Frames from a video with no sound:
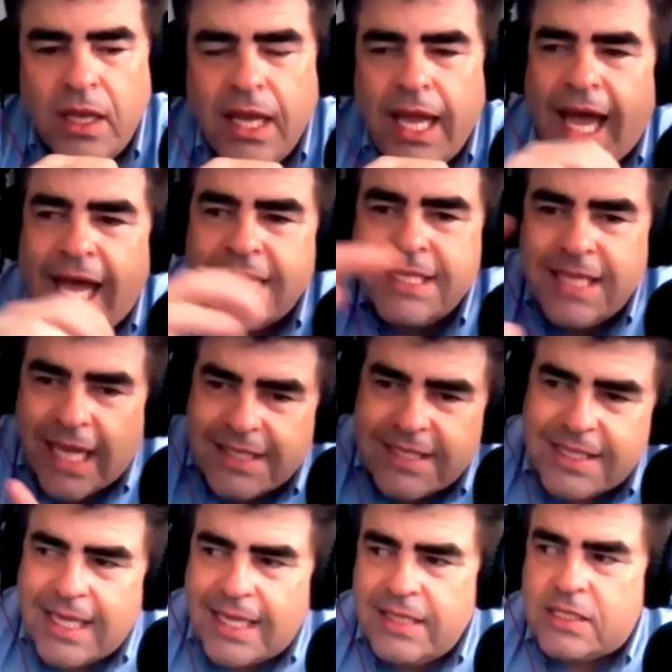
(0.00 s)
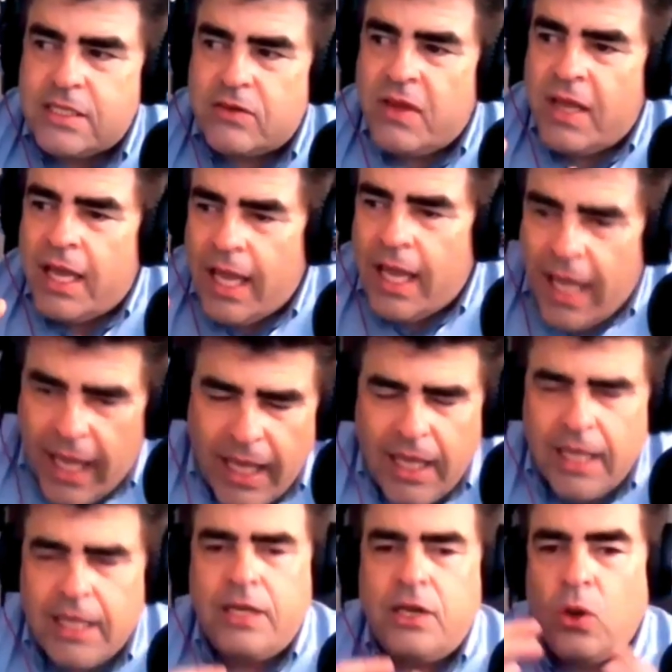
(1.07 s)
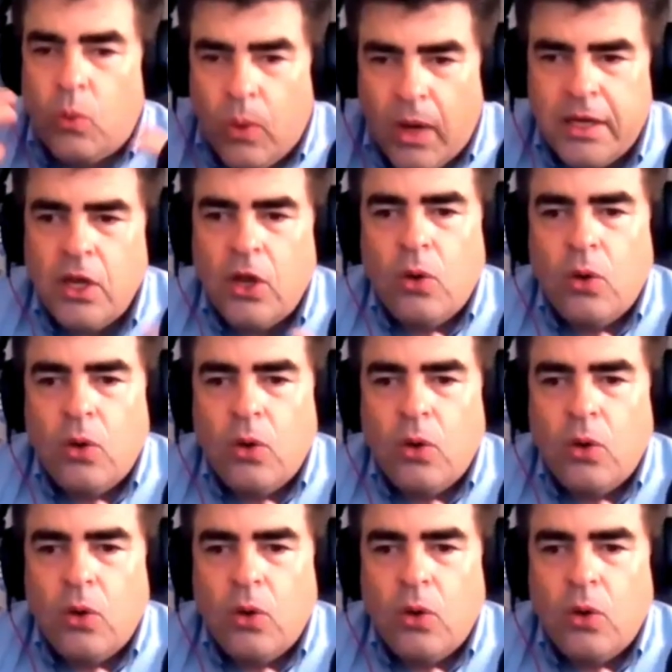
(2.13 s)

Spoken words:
has that sense of, hey, you know what?